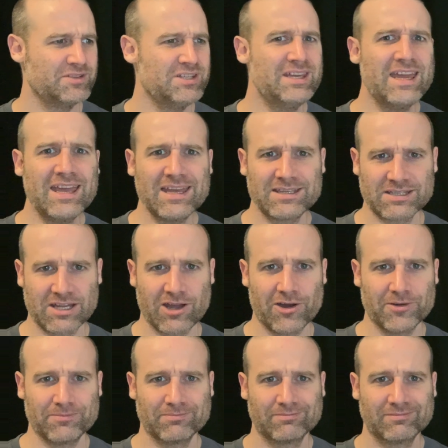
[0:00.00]
years
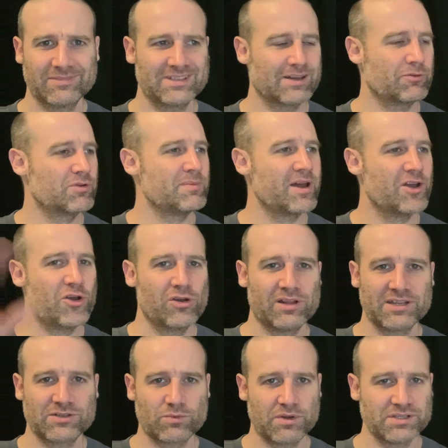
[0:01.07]
ago. It's like one of my
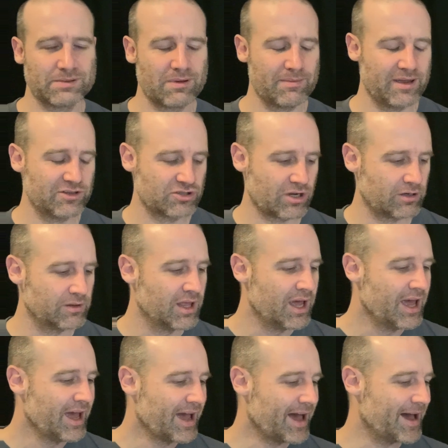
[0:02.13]
earliest ones on my main channel.
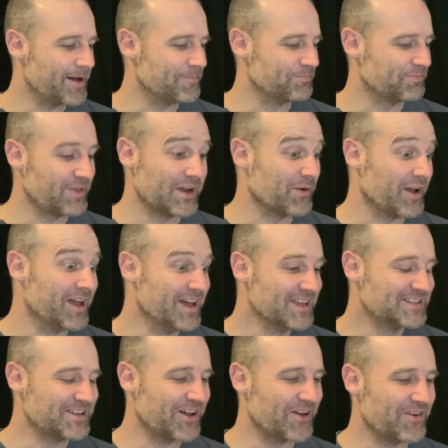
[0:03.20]
Um, anyway,
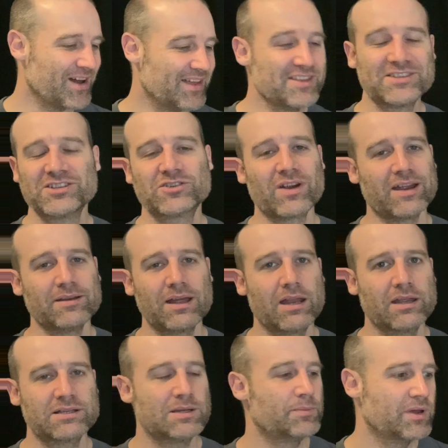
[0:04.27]
so uh, this is great.
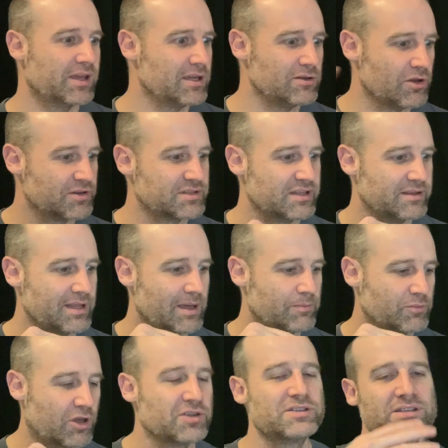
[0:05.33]
And actually Binky knows that,
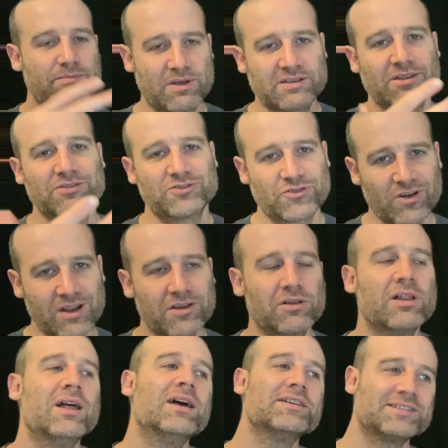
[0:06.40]
that because it's in Pascal's
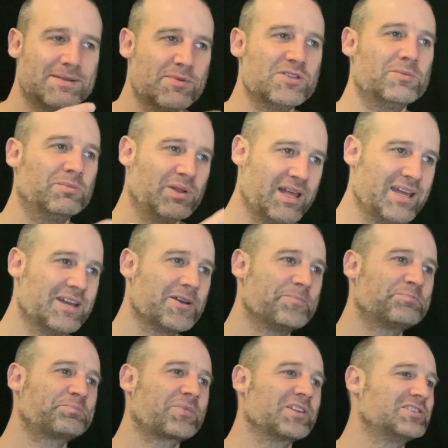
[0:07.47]
triangle, some of them
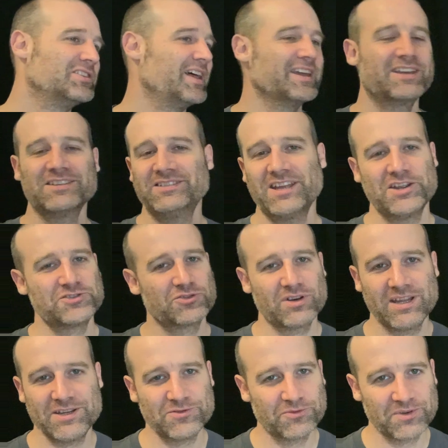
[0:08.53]
link to like
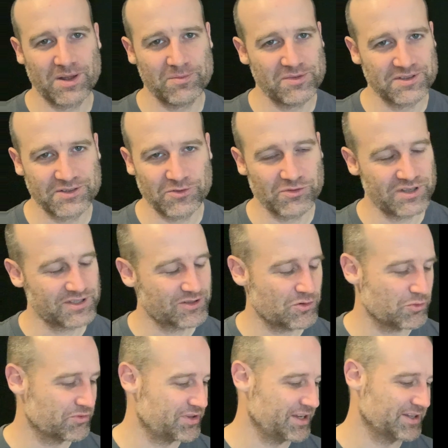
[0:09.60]
tetrahedral numbers and all these
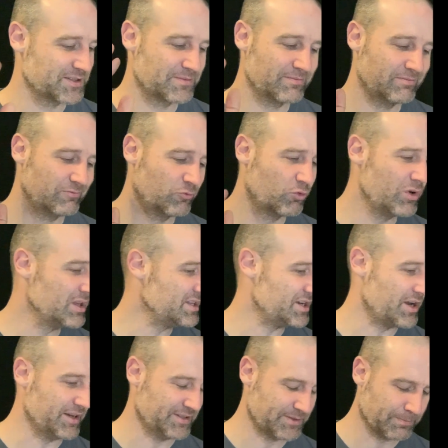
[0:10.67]
cool things. Really
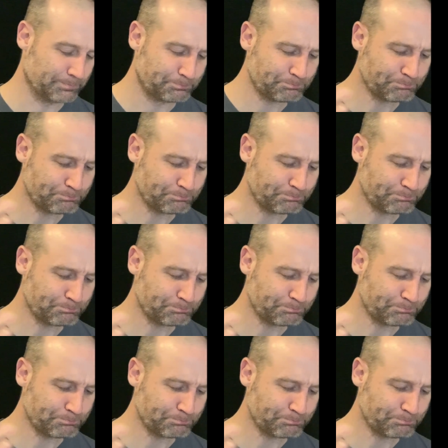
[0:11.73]
nice.